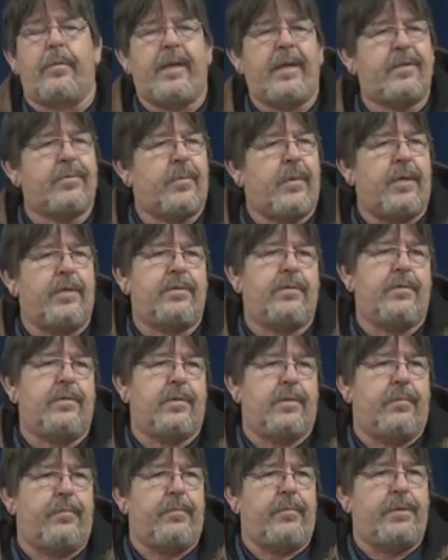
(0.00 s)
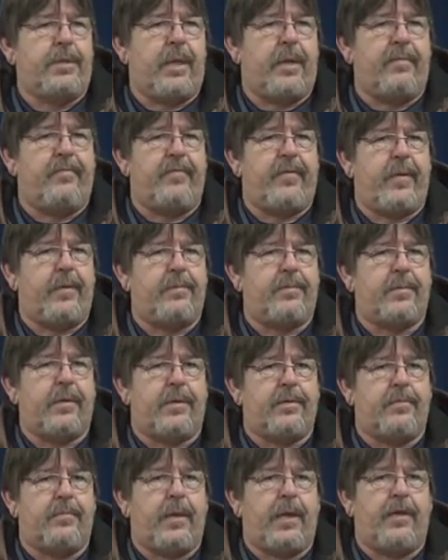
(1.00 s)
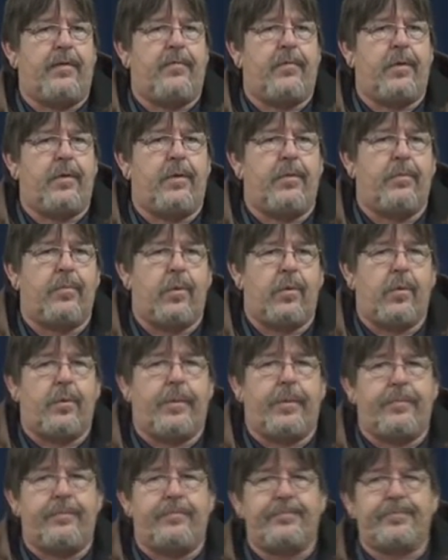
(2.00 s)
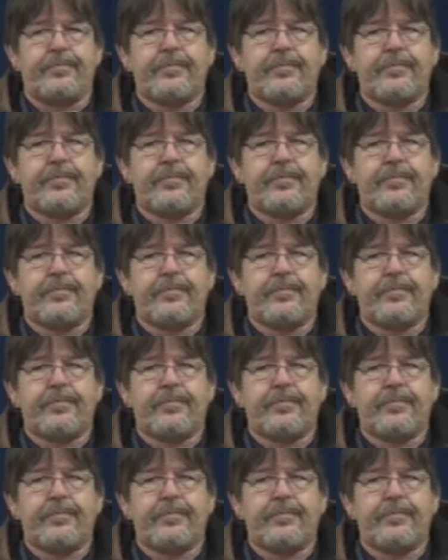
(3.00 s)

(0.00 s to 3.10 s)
That's why I was doing the job thing. So I was applying for unemployment.